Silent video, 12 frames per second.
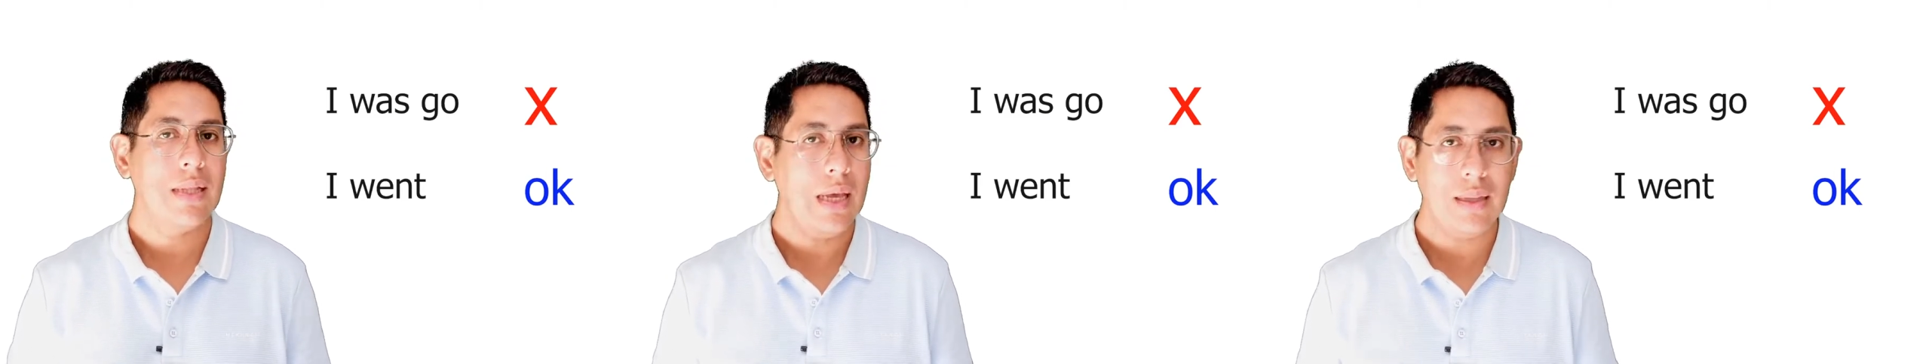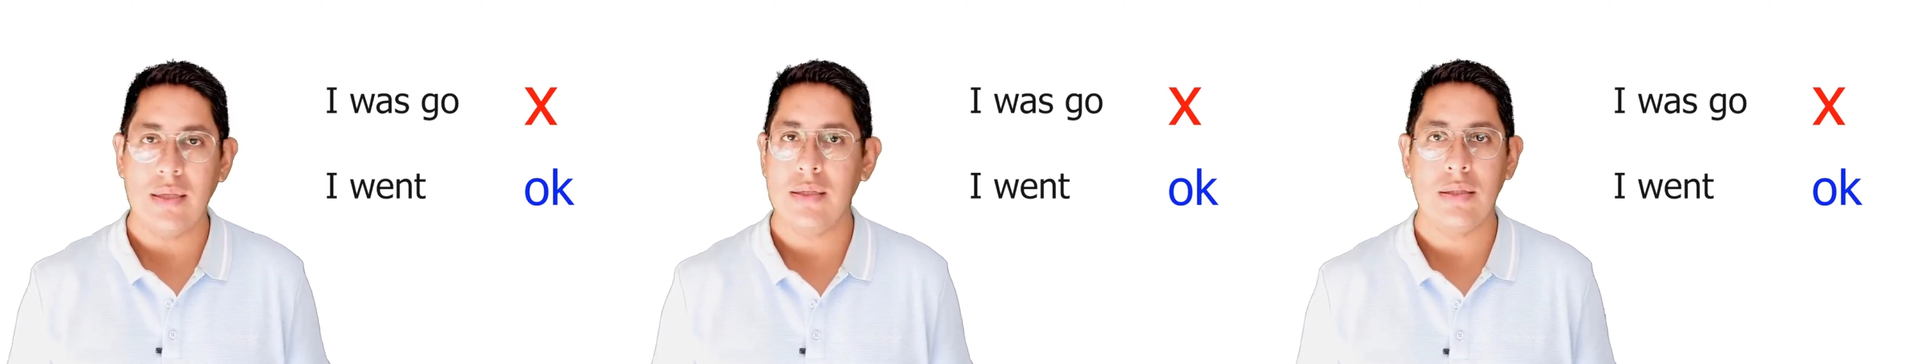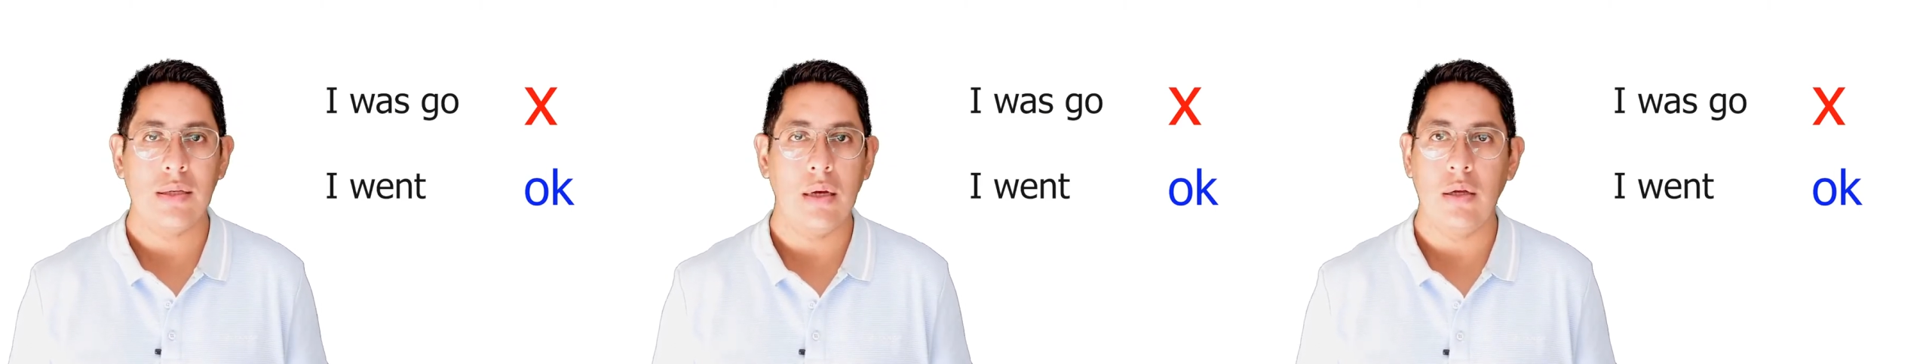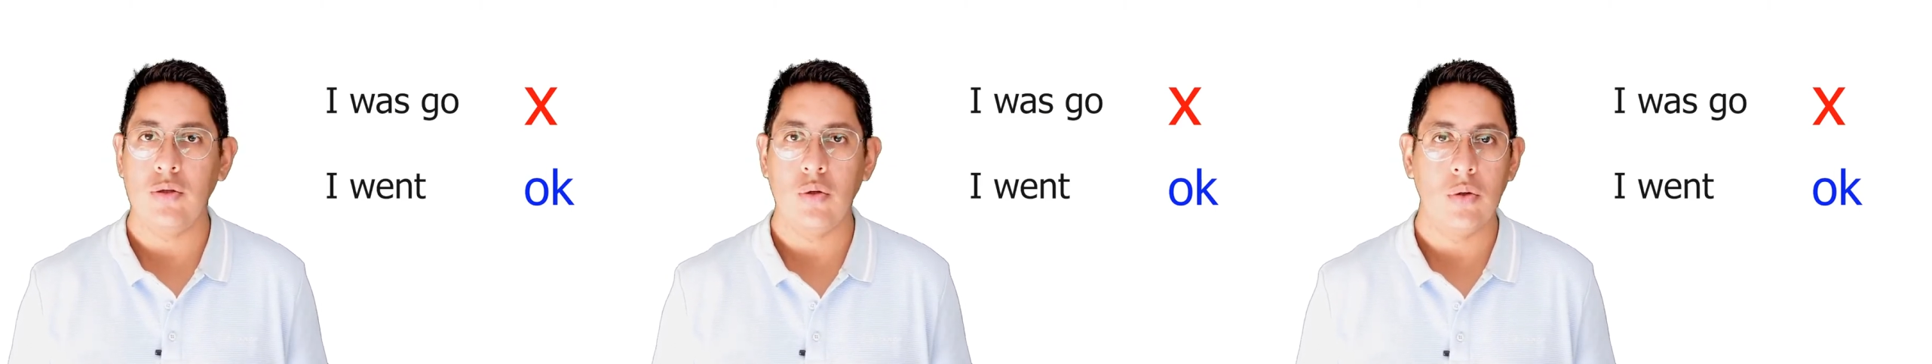not
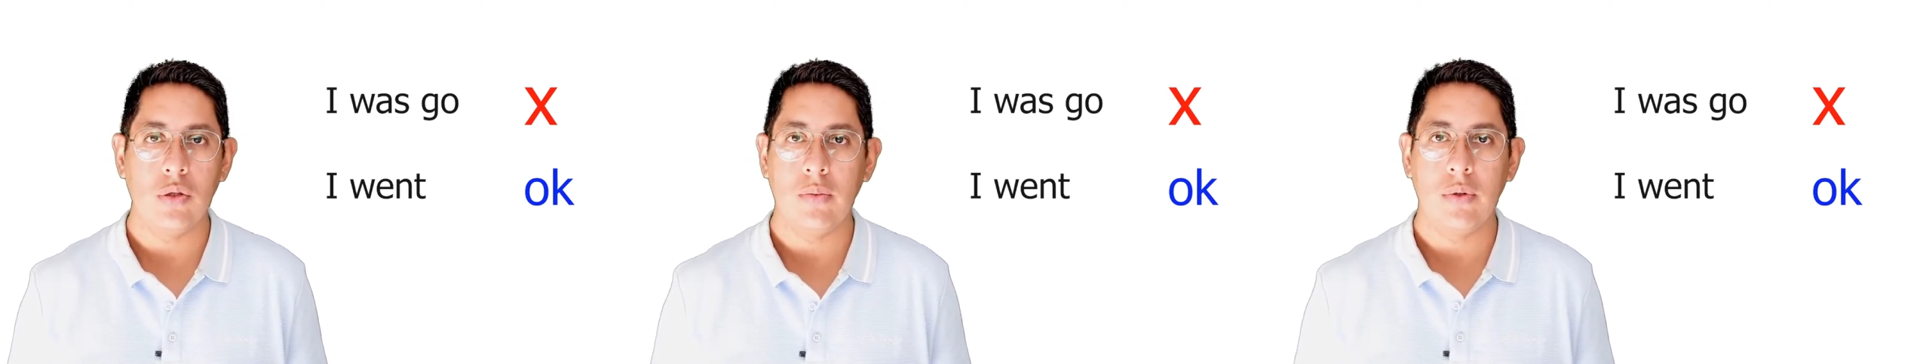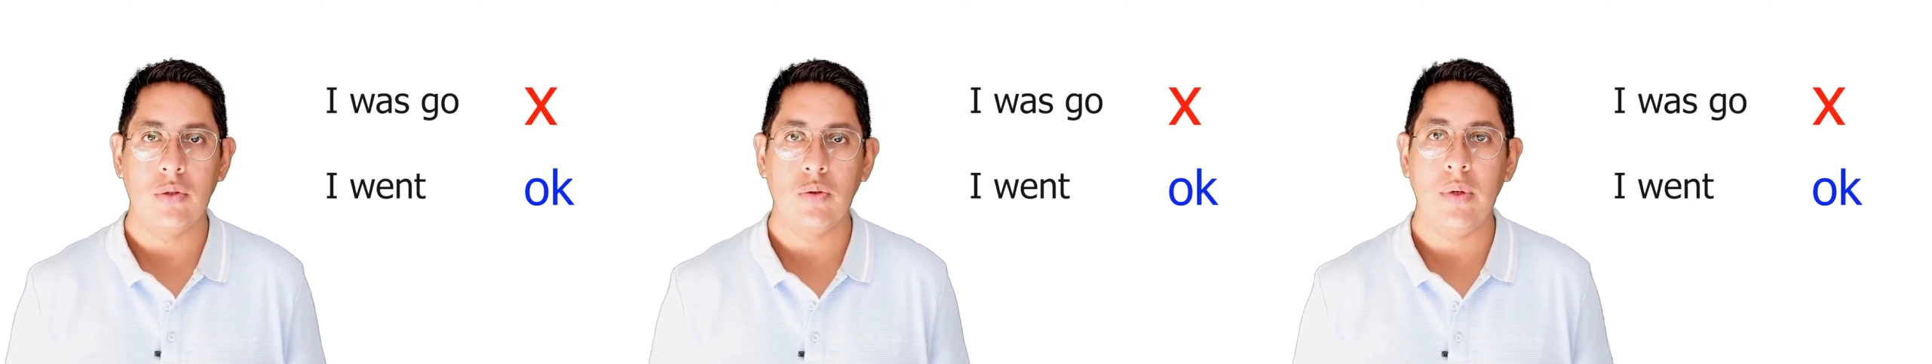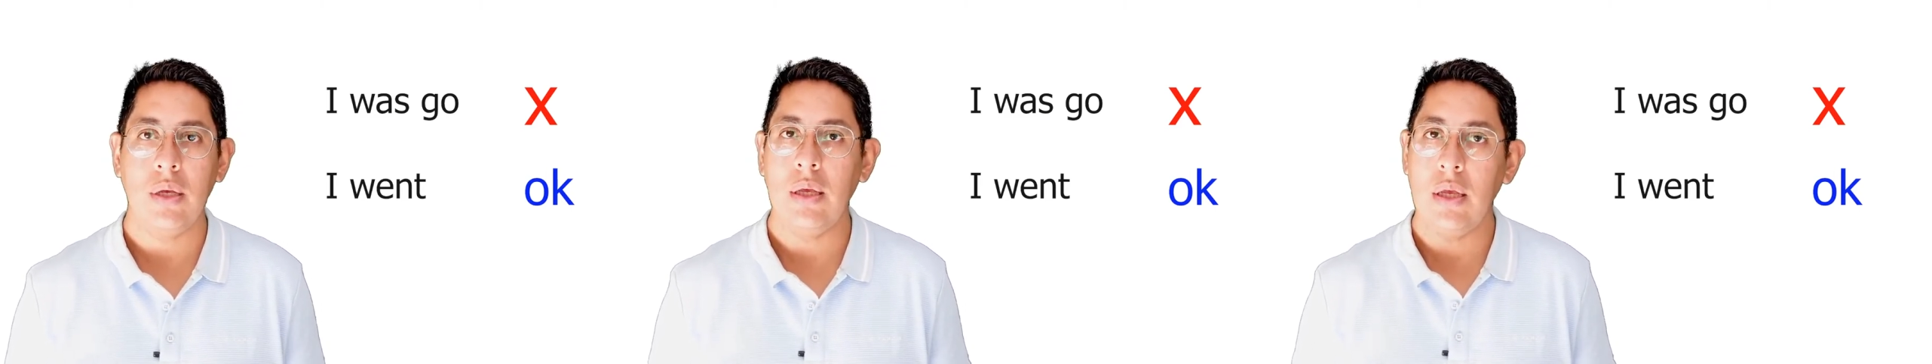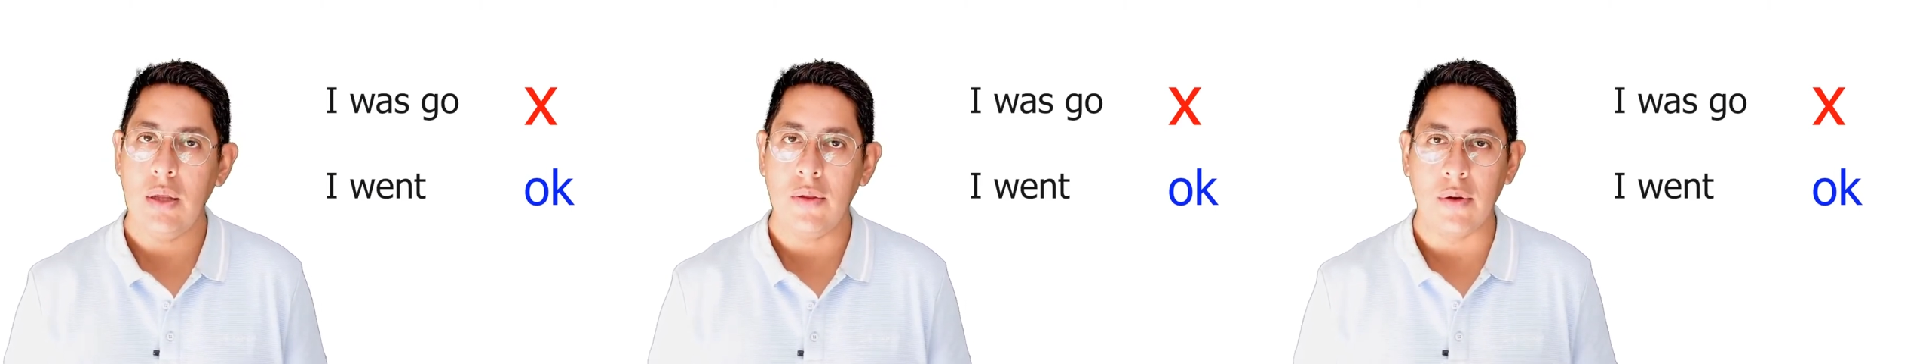necessary to use the verb to be
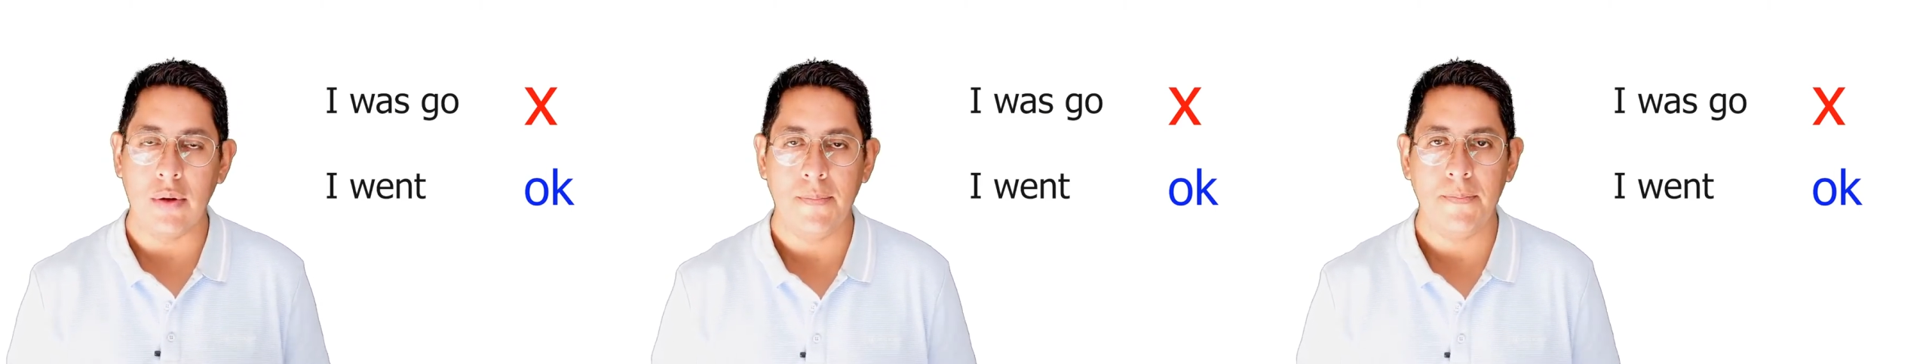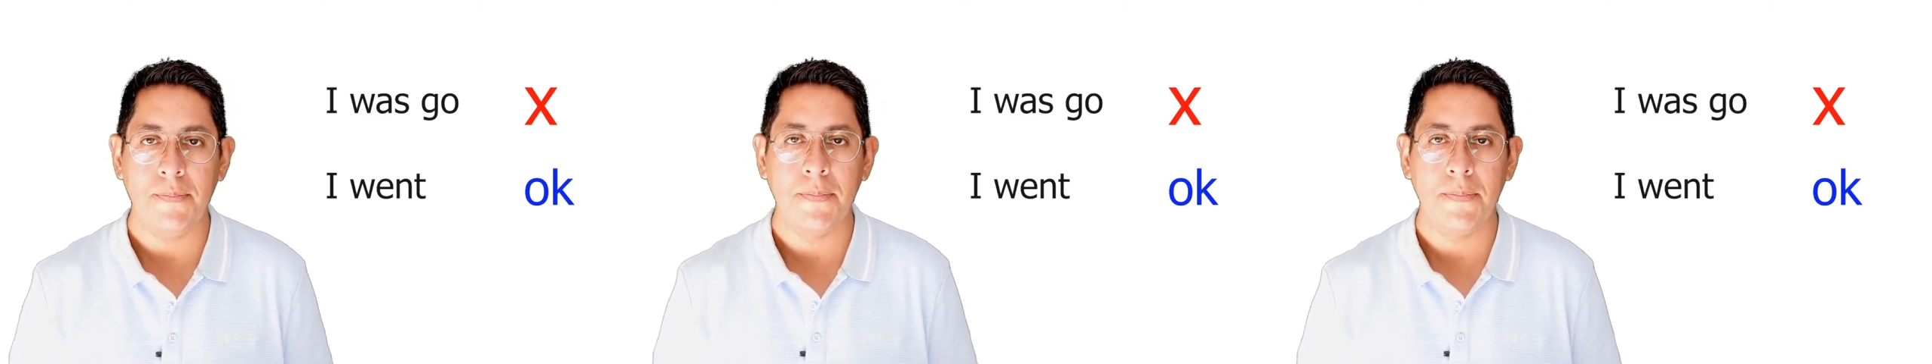either.